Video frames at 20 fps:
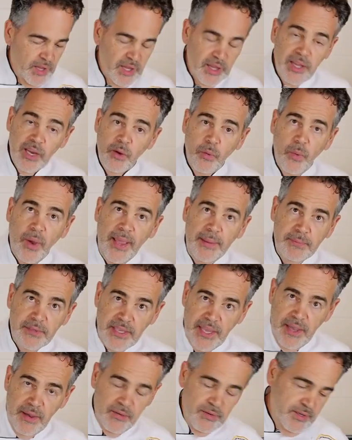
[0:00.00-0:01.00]
little wipe
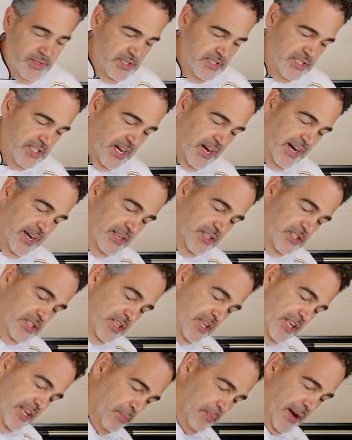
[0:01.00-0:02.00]
down on the sides.
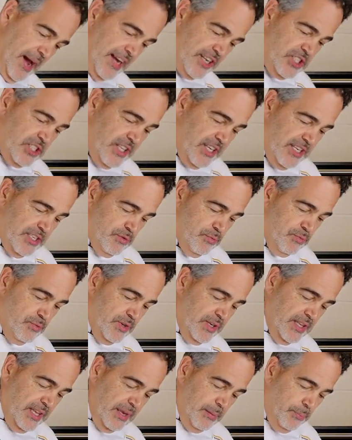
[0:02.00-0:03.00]
Spatula is
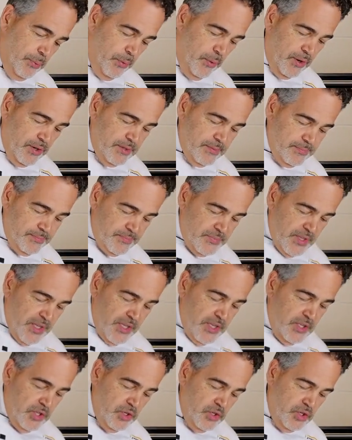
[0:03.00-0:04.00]
really important.
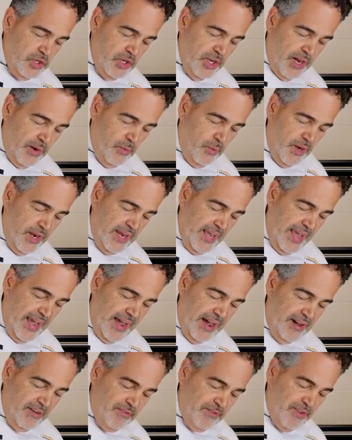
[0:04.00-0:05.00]
You do not want to have